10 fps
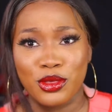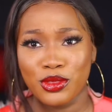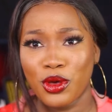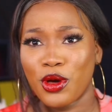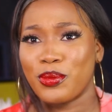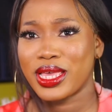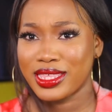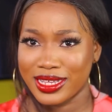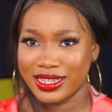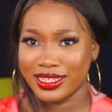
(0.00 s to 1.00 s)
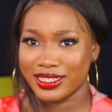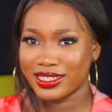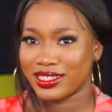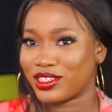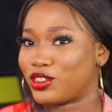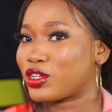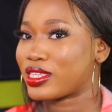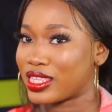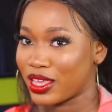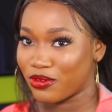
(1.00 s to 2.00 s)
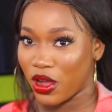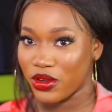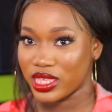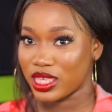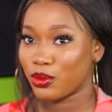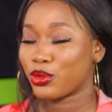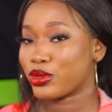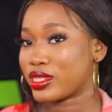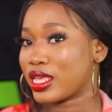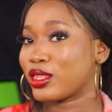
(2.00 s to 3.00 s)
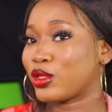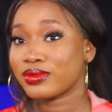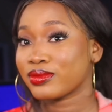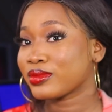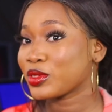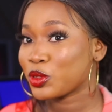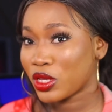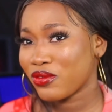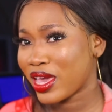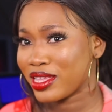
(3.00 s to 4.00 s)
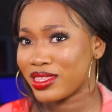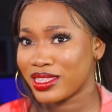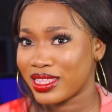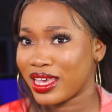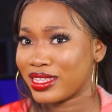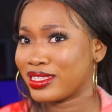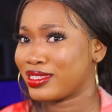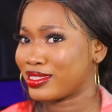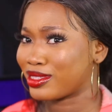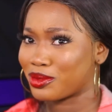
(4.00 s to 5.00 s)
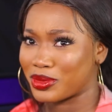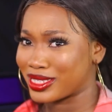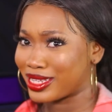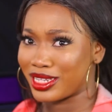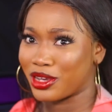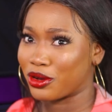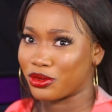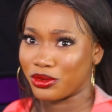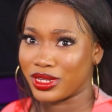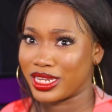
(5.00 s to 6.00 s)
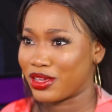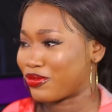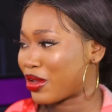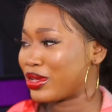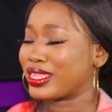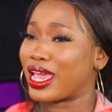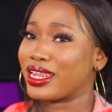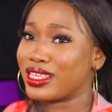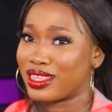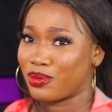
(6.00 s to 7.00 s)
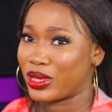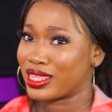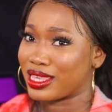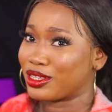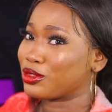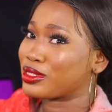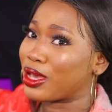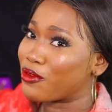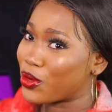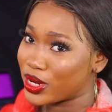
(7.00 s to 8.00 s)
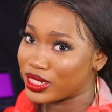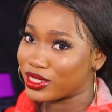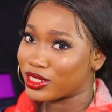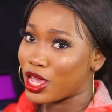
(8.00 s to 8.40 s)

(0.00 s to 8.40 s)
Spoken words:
So basically this is just a very simple setup. So if you're into tech, this is basically all you need, a very tiny space, and just arrange